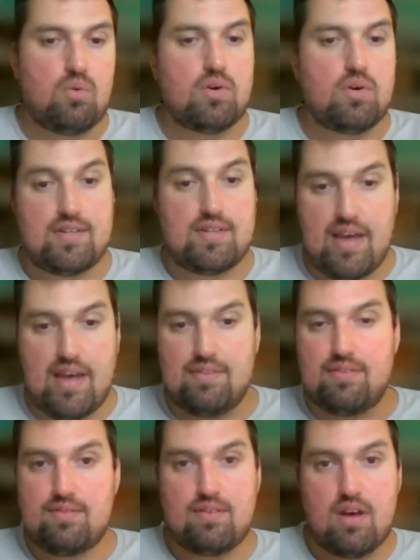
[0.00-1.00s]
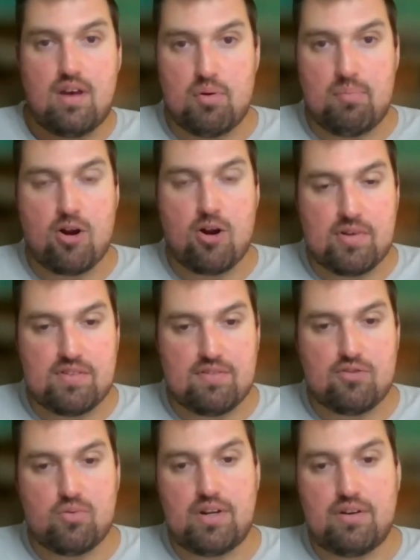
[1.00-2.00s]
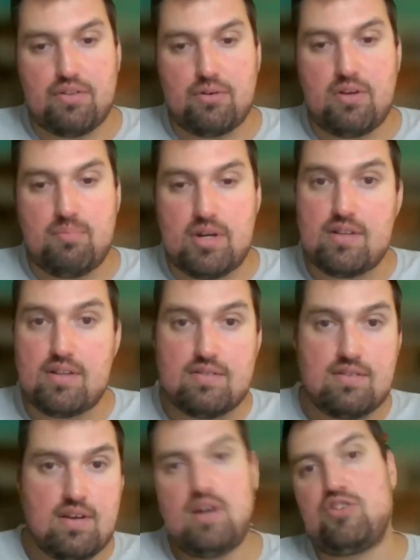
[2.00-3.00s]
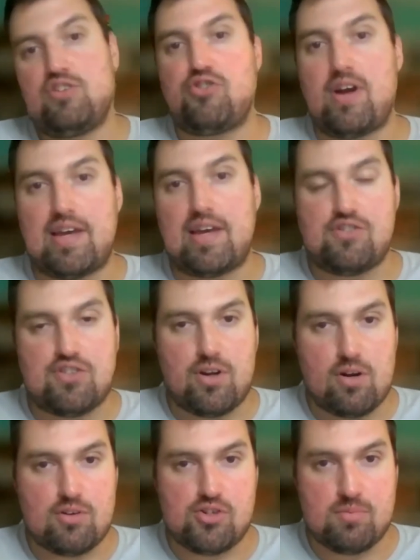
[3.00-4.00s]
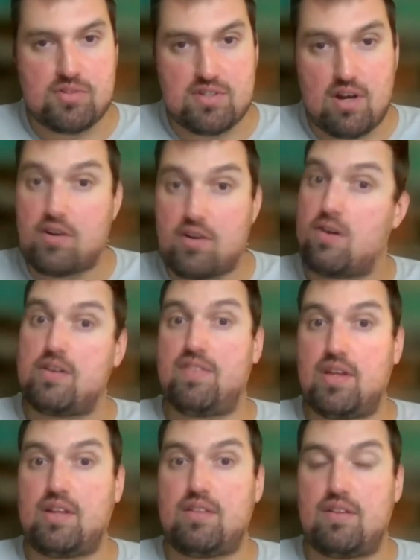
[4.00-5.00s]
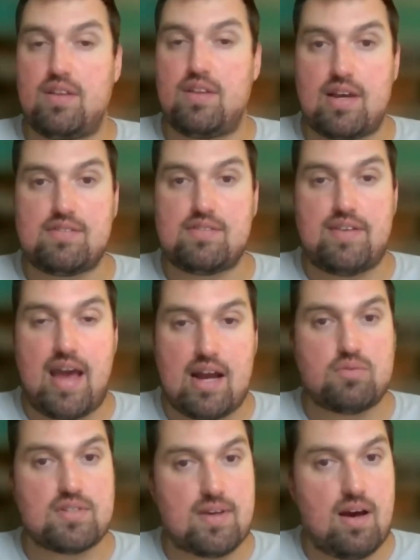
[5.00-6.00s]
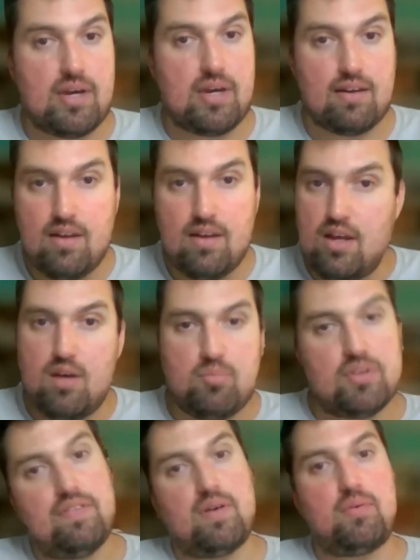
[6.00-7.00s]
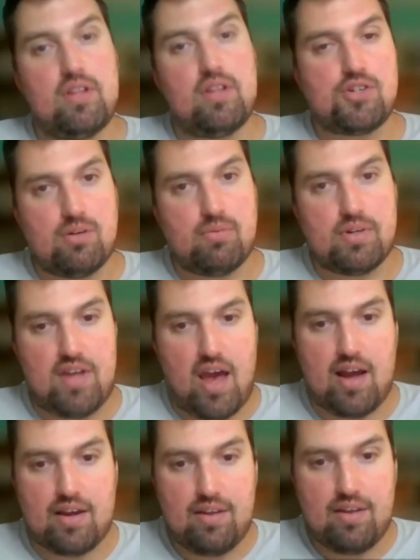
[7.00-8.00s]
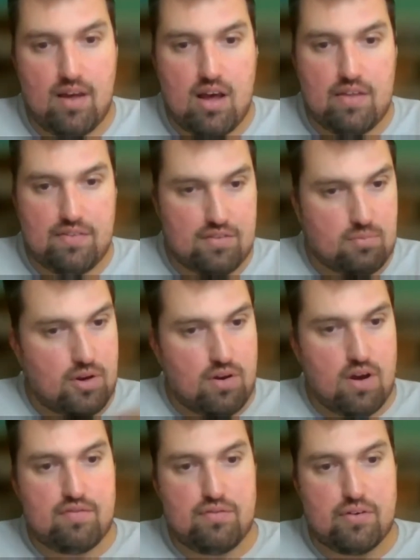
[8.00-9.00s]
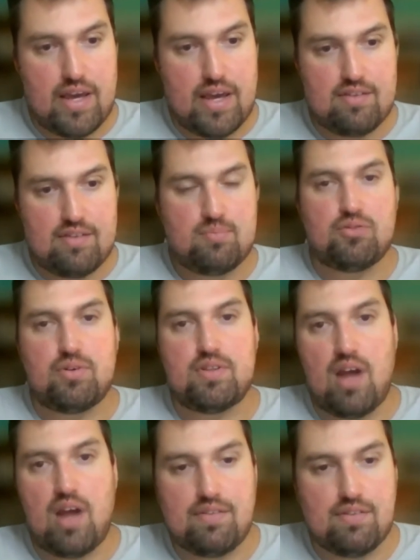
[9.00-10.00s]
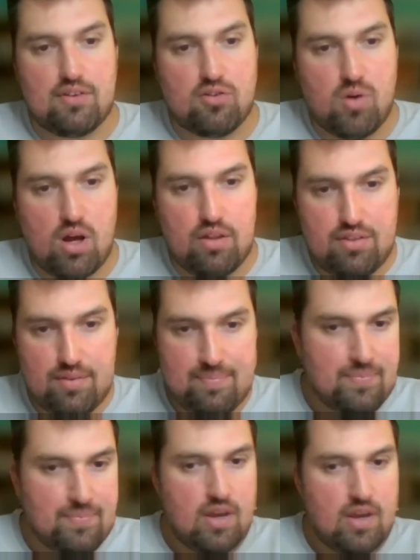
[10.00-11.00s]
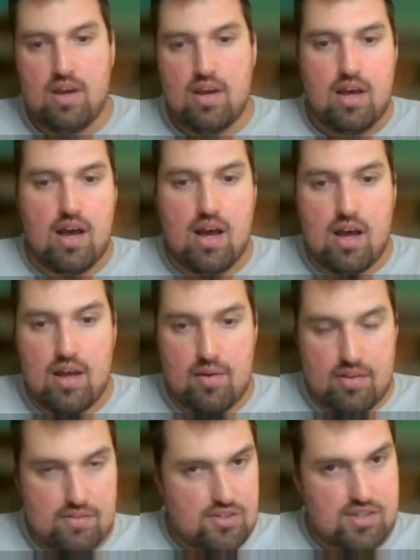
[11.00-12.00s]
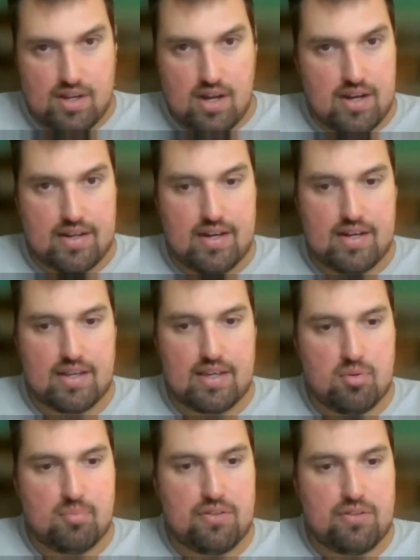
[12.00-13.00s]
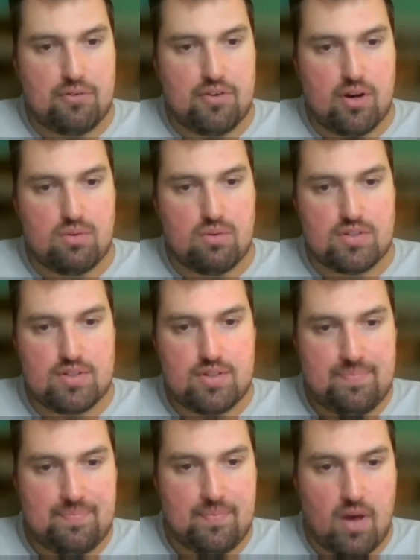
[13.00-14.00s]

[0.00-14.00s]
was intense bombardments of 20 to 30 minutes, to try and catch the Germans off guard and think that the next attack was coming, but then they would launch no attack. This went on for days between the 9th and the 12th, just to kind of keep them on their toes.